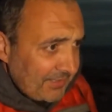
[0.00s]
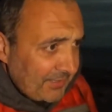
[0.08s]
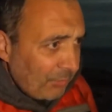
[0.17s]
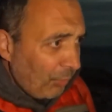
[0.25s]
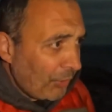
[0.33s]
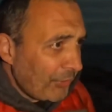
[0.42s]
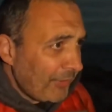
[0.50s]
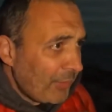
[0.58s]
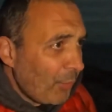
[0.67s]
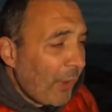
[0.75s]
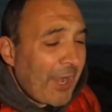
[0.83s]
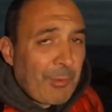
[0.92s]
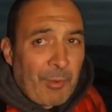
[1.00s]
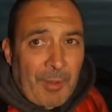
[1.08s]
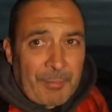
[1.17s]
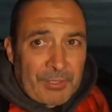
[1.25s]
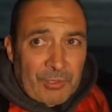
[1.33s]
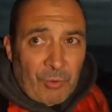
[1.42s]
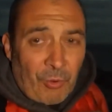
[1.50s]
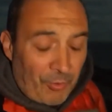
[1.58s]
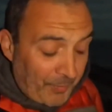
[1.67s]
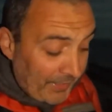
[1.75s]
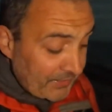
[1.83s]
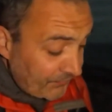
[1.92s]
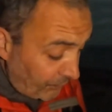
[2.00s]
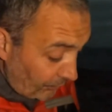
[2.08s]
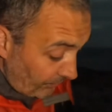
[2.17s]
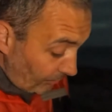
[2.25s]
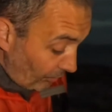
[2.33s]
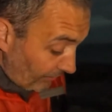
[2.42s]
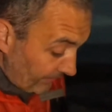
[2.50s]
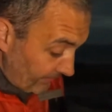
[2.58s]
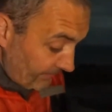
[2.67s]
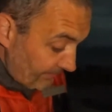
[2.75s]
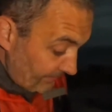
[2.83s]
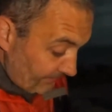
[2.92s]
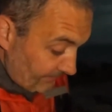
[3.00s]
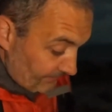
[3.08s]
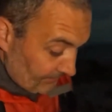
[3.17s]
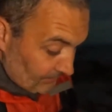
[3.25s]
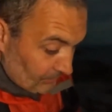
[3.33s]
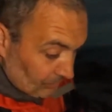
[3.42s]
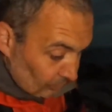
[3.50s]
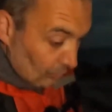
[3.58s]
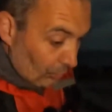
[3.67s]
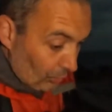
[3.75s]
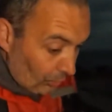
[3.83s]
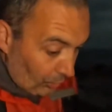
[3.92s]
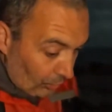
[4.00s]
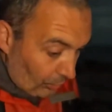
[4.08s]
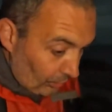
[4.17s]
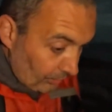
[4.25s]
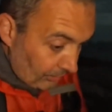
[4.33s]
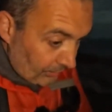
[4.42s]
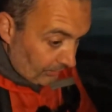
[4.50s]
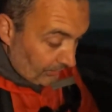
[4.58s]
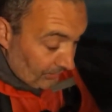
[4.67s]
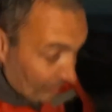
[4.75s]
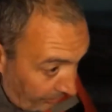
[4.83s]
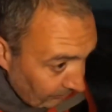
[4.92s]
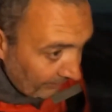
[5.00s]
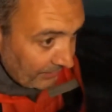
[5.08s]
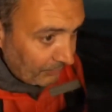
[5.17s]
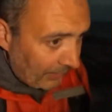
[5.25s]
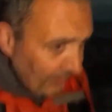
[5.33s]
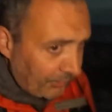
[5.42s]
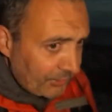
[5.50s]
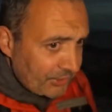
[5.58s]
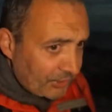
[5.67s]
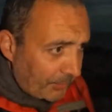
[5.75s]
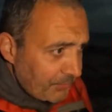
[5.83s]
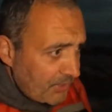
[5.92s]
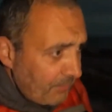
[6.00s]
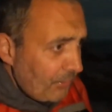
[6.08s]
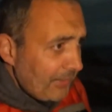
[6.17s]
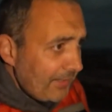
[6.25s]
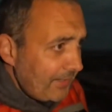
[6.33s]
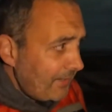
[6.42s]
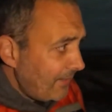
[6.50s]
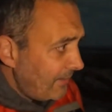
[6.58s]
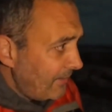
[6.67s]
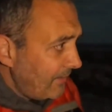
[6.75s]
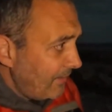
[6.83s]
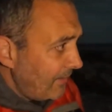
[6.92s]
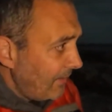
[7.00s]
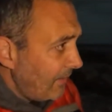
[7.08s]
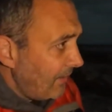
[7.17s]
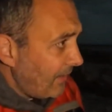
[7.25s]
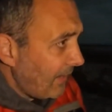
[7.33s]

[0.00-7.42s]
wondering why we're up at 4:15 in the morning. Oh. Right, well, I'm going to stop gibbering and